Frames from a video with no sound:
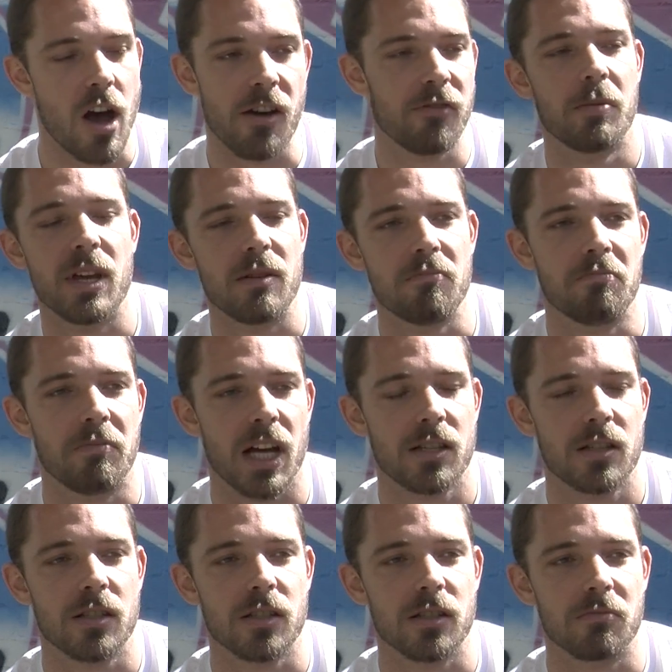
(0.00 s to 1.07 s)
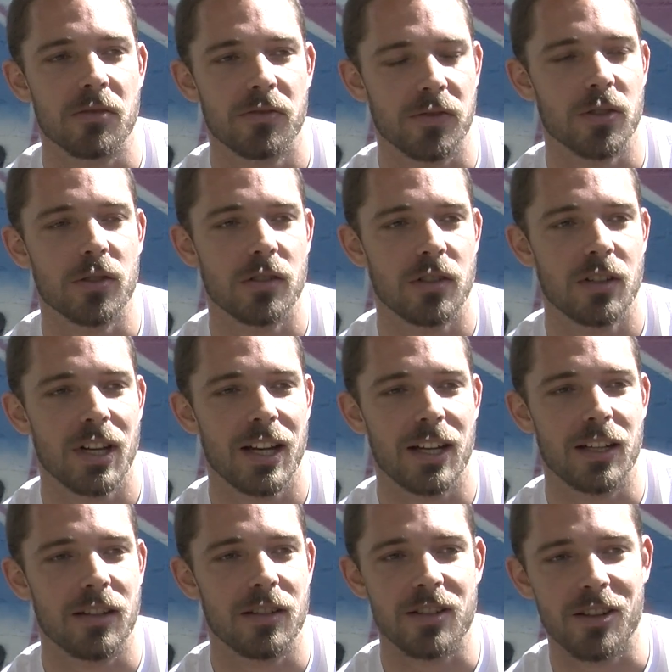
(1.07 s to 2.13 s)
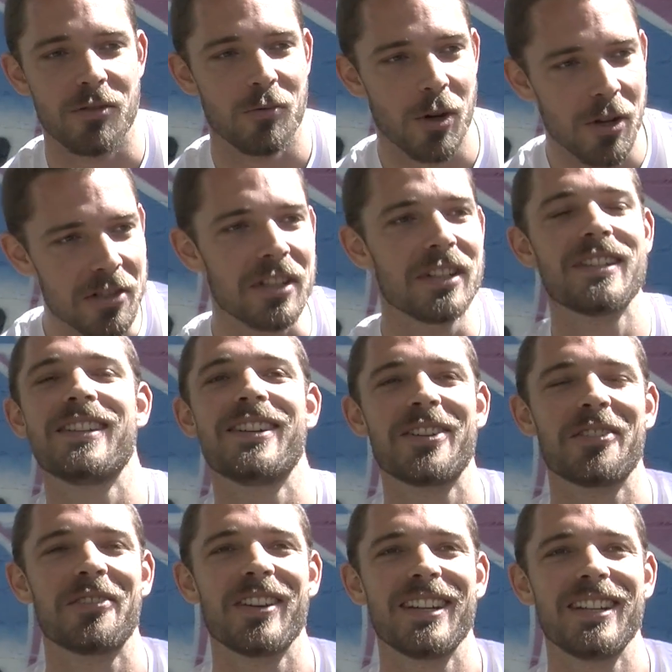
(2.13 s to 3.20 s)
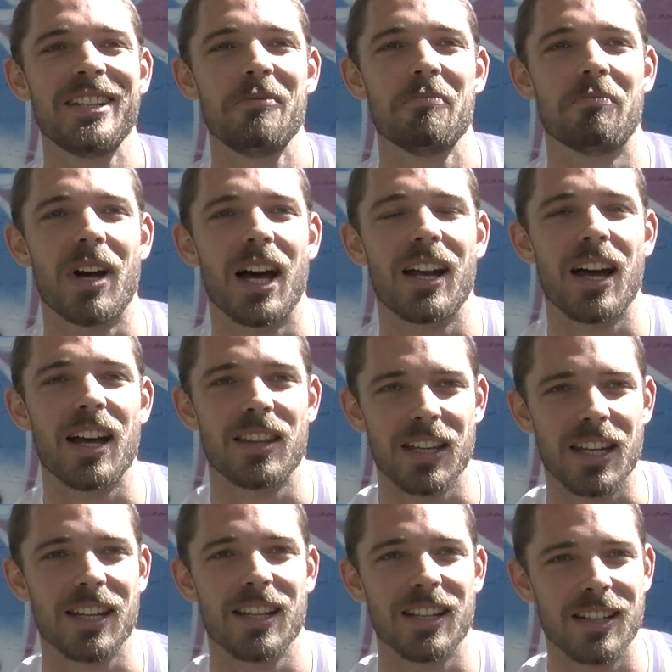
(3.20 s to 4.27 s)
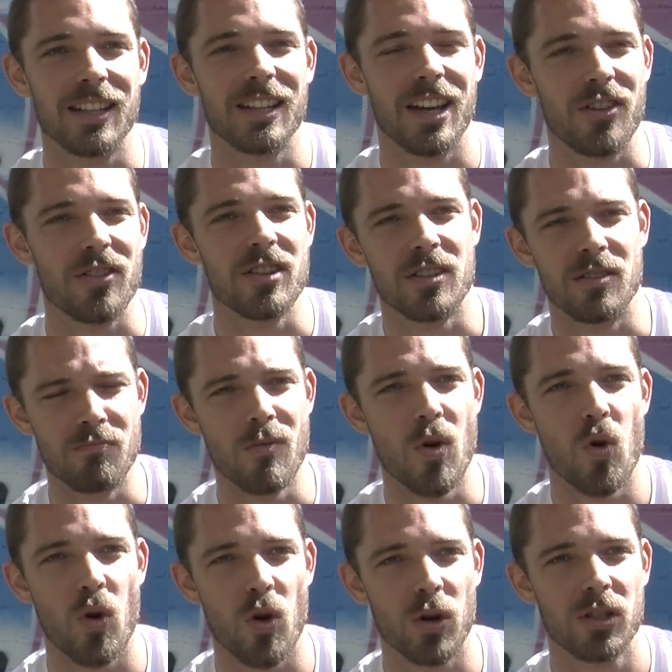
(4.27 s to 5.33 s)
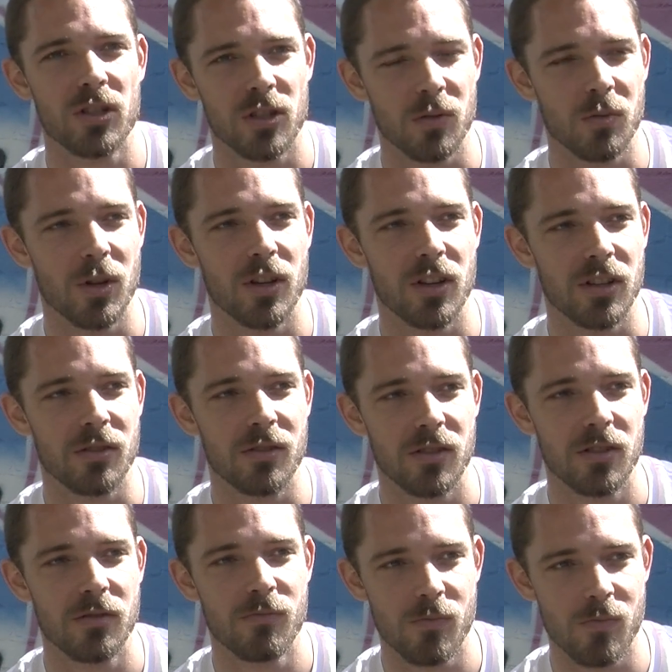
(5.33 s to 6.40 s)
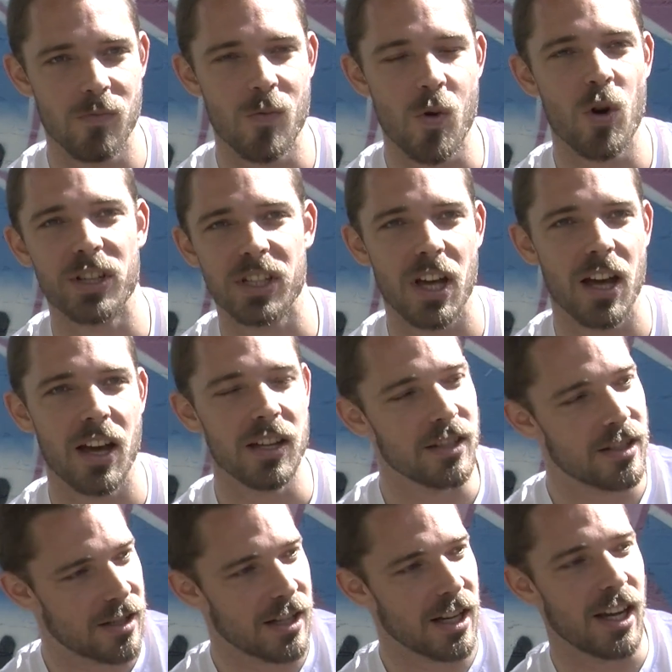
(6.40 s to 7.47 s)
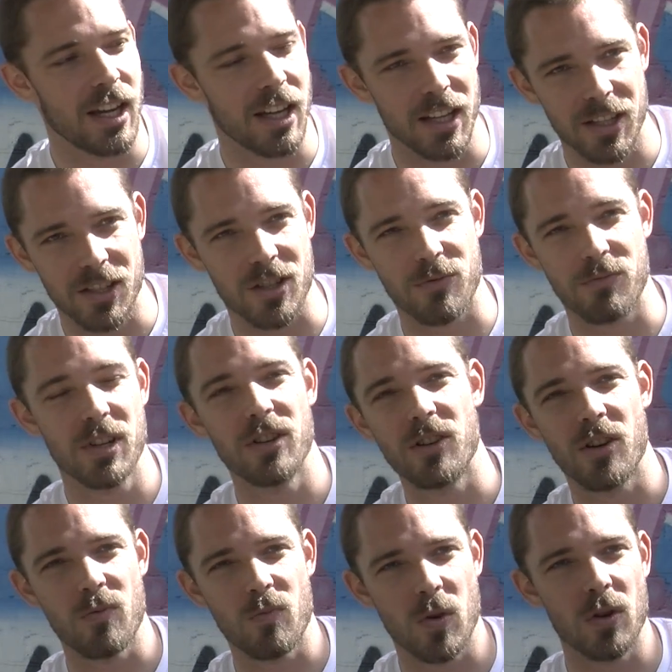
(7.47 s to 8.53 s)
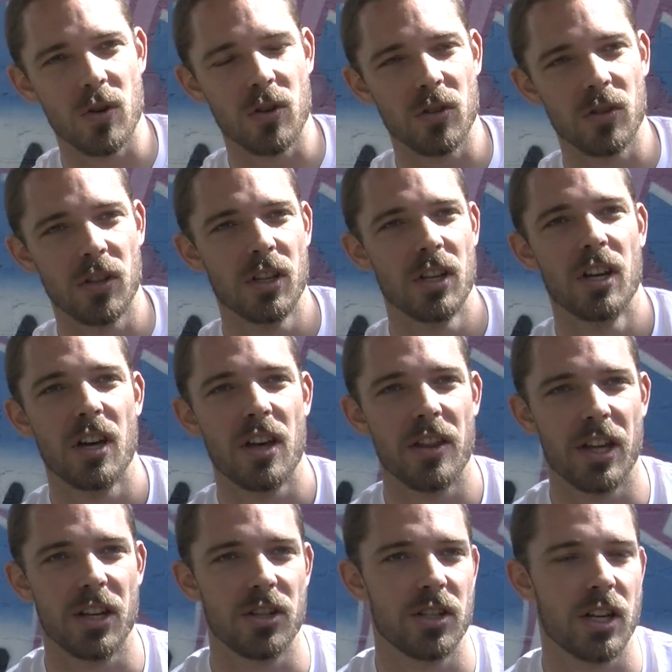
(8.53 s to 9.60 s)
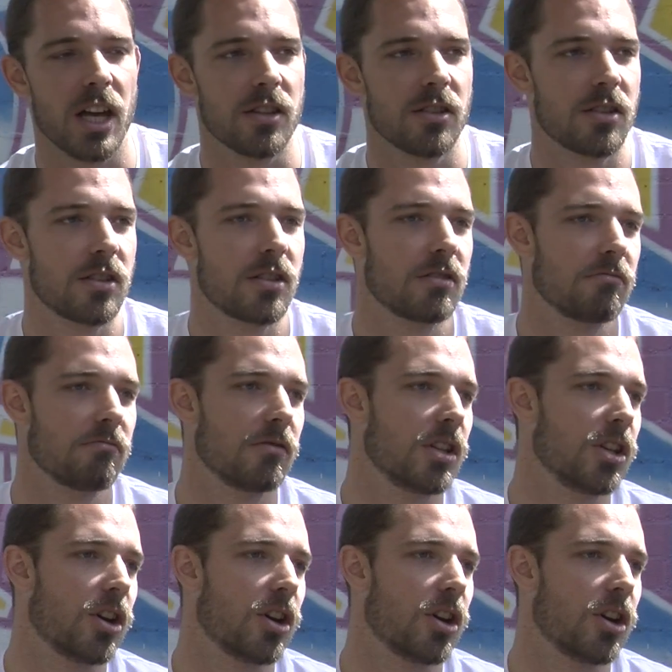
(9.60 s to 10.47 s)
I've been busted before and it was considered graffiti, but I think there is more to the word water and seeing it just written on a wall than just,